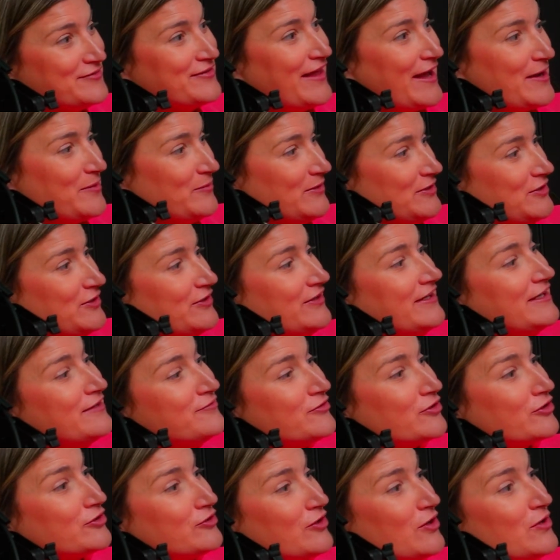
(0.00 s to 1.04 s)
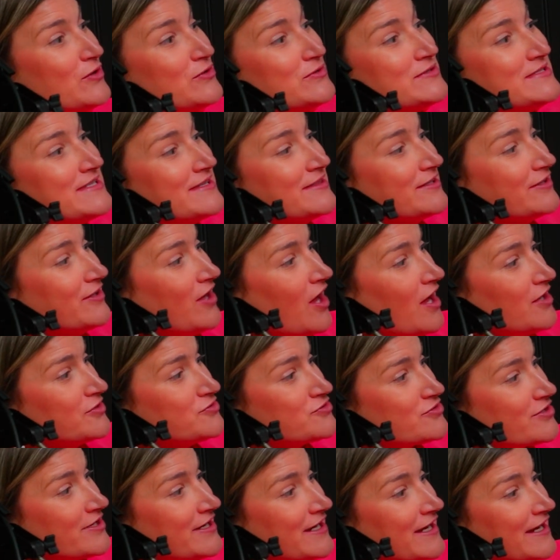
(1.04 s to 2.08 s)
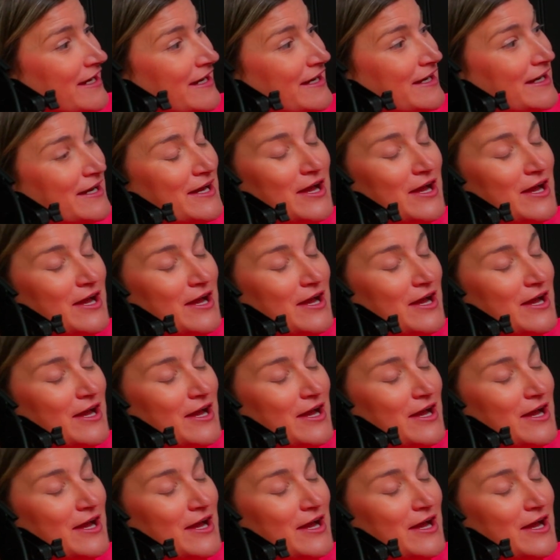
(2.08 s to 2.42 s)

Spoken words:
like when you leave your clothes in the laundry